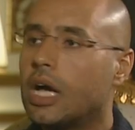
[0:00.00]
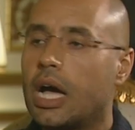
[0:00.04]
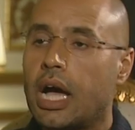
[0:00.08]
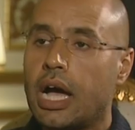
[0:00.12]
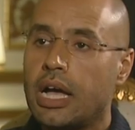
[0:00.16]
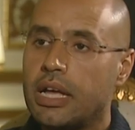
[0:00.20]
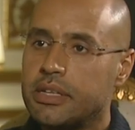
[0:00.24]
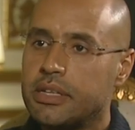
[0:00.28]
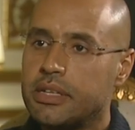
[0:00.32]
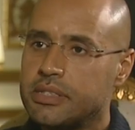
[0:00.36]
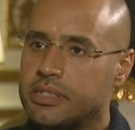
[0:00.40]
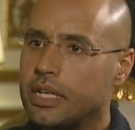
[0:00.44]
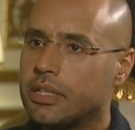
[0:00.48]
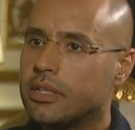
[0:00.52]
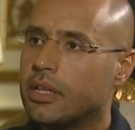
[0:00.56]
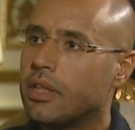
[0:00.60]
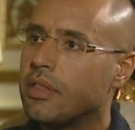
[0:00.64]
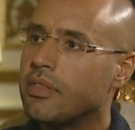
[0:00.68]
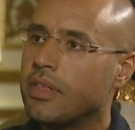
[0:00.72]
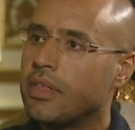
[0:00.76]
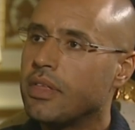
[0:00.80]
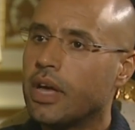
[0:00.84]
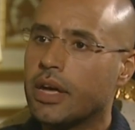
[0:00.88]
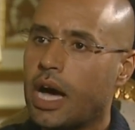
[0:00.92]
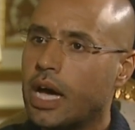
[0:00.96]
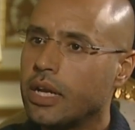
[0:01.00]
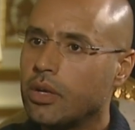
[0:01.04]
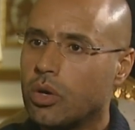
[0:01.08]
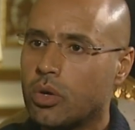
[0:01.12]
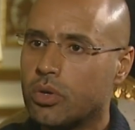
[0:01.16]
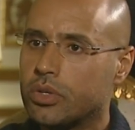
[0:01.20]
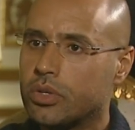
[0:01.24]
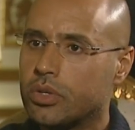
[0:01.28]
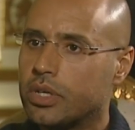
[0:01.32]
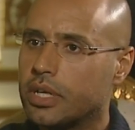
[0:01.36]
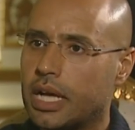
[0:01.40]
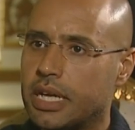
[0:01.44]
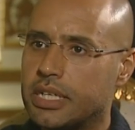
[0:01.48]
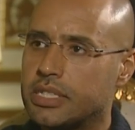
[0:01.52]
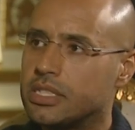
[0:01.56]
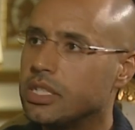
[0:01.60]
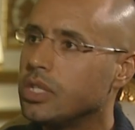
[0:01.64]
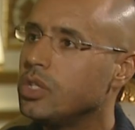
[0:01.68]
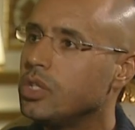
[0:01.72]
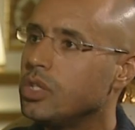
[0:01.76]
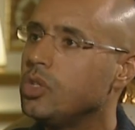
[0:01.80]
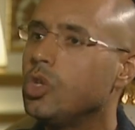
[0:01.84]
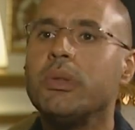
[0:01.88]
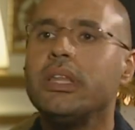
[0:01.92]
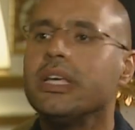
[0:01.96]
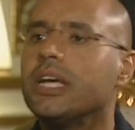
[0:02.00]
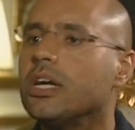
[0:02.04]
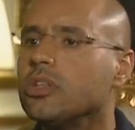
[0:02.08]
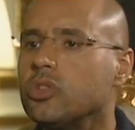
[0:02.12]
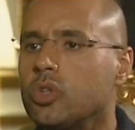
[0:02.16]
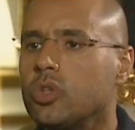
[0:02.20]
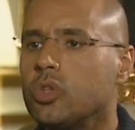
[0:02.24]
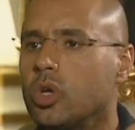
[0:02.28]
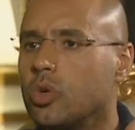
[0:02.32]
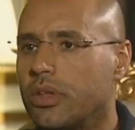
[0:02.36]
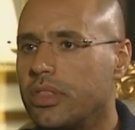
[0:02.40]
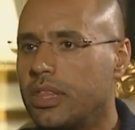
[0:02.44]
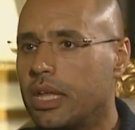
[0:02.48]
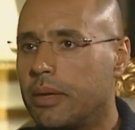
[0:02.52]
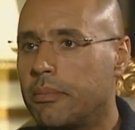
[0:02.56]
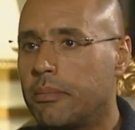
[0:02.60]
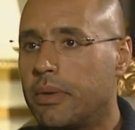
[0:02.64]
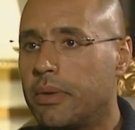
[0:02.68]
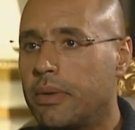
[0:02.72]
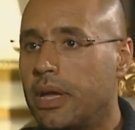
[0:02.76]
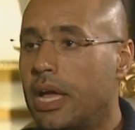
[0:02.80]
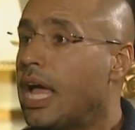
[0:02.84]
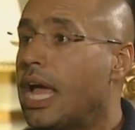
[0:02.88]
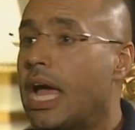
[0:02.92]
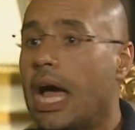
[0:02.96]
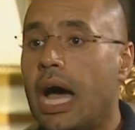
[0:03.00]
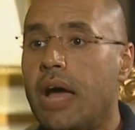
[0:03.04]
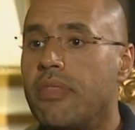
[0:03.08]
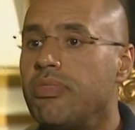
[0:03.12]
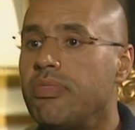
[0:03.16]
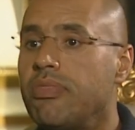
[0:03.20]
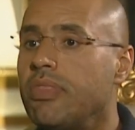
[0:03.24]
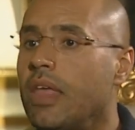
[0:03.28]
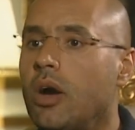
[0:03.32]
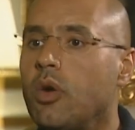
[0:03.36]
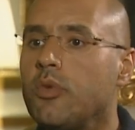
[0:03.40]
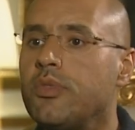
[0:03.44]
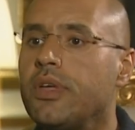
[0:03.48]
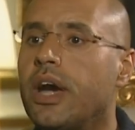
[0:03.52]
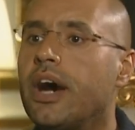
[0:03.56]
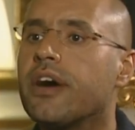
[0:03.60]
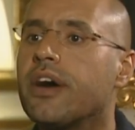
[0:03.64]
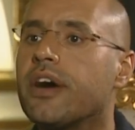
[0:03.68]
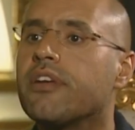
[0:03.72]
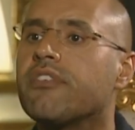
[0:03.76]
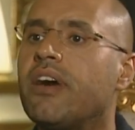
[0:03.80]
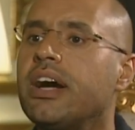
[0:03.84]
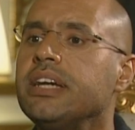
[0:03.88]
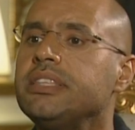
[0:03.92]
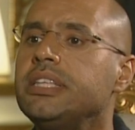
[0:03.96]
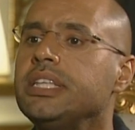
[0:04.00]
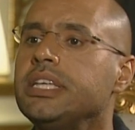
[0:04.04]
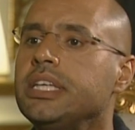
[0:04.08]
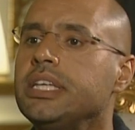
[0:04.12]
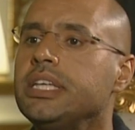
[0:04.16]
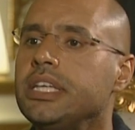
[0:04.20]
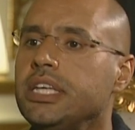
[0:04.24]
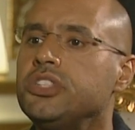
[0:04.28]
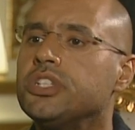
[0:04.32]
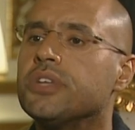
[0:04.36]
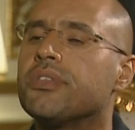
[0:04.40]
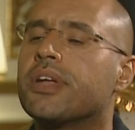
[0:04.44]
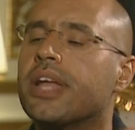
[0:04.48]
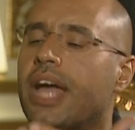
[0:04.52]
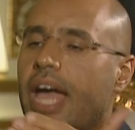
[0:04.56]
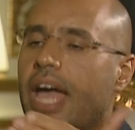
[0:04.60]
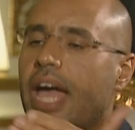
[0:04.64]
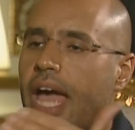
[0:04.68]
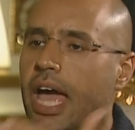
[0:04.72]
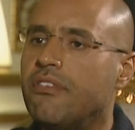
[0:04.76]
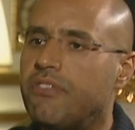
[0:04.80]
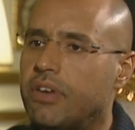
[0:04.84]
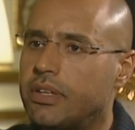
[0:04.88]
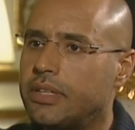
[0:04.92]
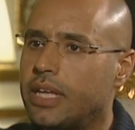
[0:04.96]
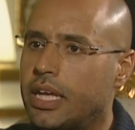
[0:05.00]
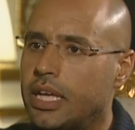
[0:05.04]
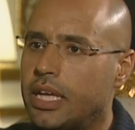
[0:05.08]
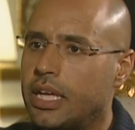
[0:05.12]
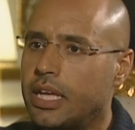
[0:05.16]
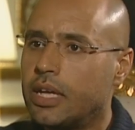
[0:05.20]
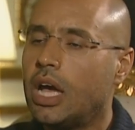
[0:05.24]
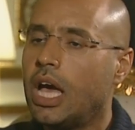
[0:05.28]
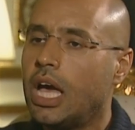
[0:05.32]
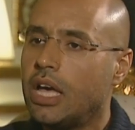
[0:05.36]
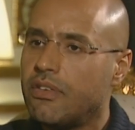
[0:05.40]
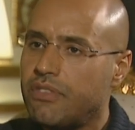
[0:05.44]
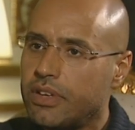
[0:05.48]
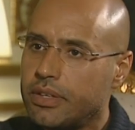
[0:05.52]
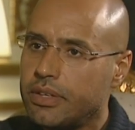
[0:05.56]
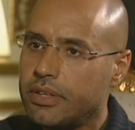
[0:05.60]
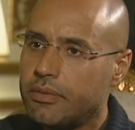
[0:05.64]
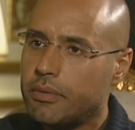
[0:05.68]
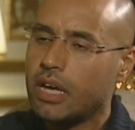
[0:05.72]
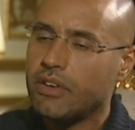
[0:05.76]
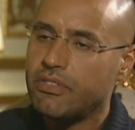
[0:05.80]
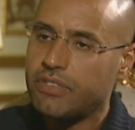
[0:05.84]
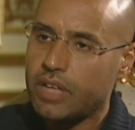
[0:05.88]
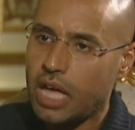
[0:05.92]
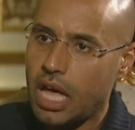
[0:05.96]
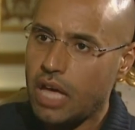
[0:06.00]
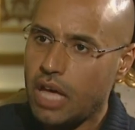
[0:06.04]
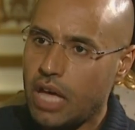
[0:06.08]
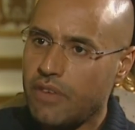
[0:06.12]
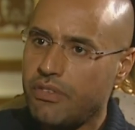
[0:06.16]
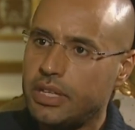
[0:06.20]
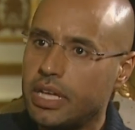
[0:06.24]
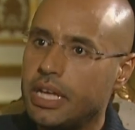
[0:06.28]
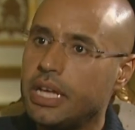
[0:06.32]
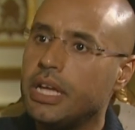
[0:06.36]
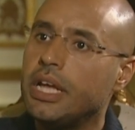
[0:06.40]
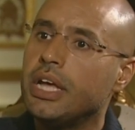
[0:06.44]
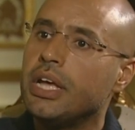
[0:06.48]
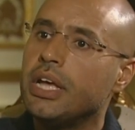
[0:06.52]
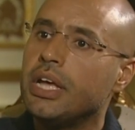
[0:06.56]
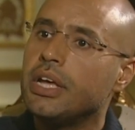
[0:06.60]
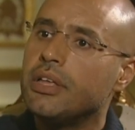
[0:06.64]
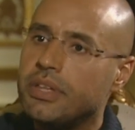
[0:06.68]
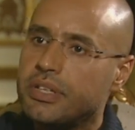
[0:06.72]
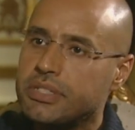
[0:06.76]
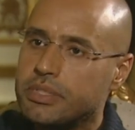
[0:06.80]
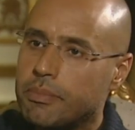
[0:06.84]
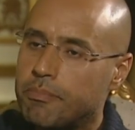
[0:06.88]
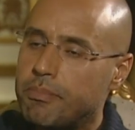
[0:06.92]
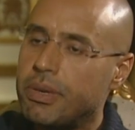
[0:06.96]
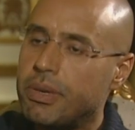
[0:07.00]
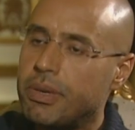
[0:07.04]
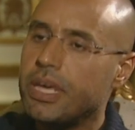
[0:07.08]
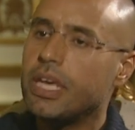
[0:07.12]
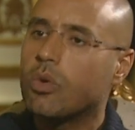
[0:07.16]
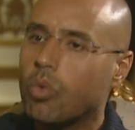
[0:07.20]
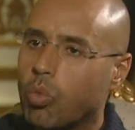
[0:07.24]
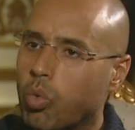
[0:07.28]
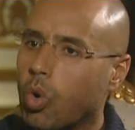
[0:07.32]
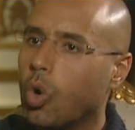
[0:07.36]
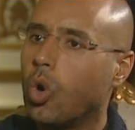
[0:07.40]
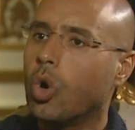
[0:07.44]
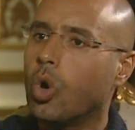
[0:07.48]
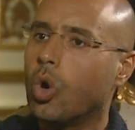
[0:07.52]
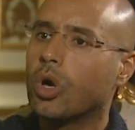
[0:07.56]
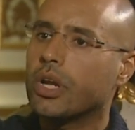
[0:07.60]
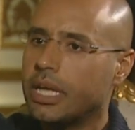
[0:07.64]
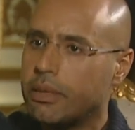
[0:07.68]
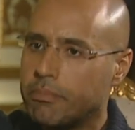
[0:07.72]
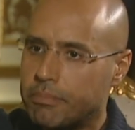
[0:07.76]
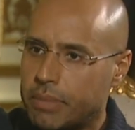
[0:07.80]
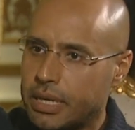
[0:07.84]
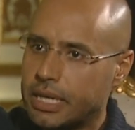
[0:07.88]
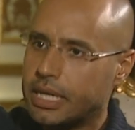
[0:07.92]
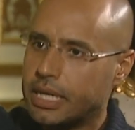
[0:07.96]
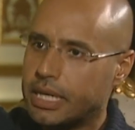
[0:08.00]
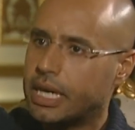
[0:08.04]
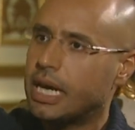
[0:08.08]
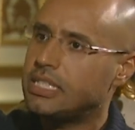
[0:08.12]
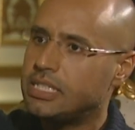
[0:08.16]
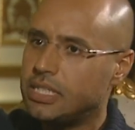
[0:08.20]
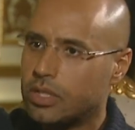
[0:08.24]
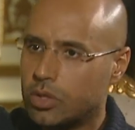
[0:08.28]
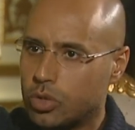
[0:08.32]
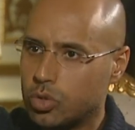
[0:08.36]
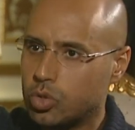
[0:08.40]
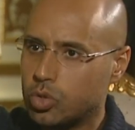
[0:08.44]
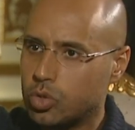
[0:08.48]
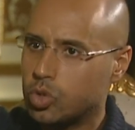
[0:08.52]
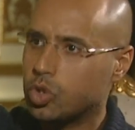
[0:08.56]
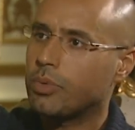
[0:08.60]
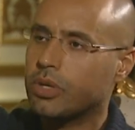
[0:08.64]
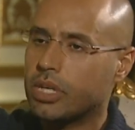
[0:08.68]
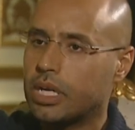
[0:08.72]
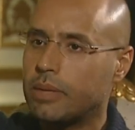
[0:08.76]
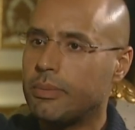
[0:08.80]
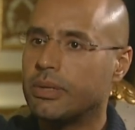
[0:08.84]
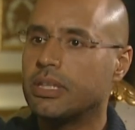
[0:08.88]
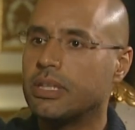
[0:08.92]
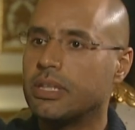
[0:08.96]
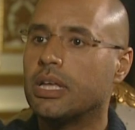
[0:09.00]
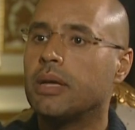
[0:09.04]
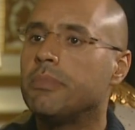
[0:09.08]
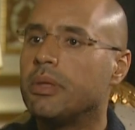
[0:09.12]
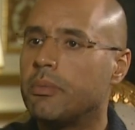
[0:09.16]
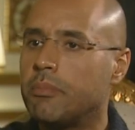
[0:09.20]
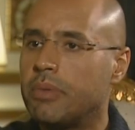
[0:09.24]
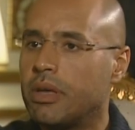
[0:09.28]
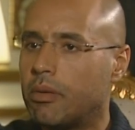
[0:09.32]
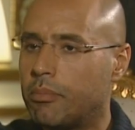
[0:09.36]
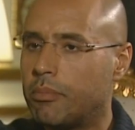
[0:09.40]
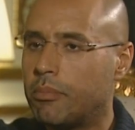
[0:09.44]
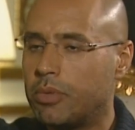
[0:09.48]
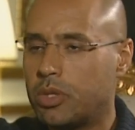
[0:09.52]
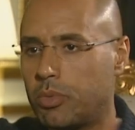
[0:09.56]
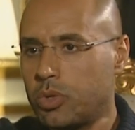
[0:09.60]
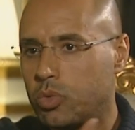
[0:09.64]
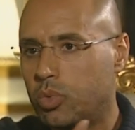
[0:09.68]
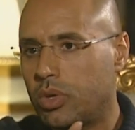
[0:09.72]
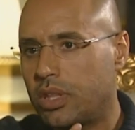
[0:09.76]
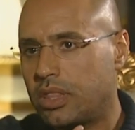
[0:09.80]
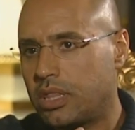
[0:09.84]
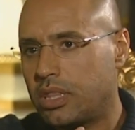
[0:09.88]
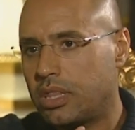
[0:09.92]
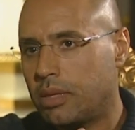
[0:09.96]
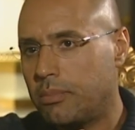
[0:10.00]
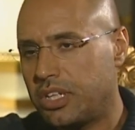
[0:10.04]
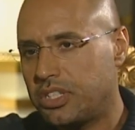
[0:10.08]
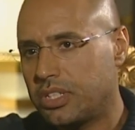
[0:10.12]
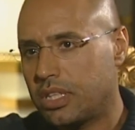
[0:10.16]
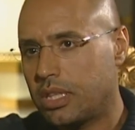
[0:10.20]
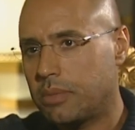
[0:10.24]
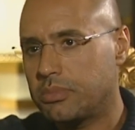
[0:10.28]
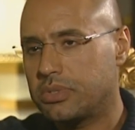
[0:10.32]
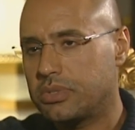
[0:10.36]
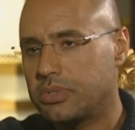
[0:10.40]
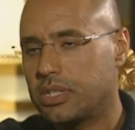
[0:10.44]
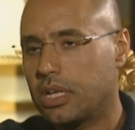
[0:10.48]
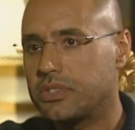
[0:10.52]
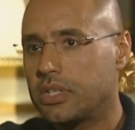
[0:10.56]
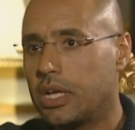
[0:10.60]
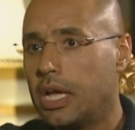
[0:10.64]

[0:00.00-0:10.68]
I said they are unorganized. Nobody can talk with them. And now they are fighting each other every day. Every day there is a big war in Benghazi, on Tobruk, and between the militia themselves.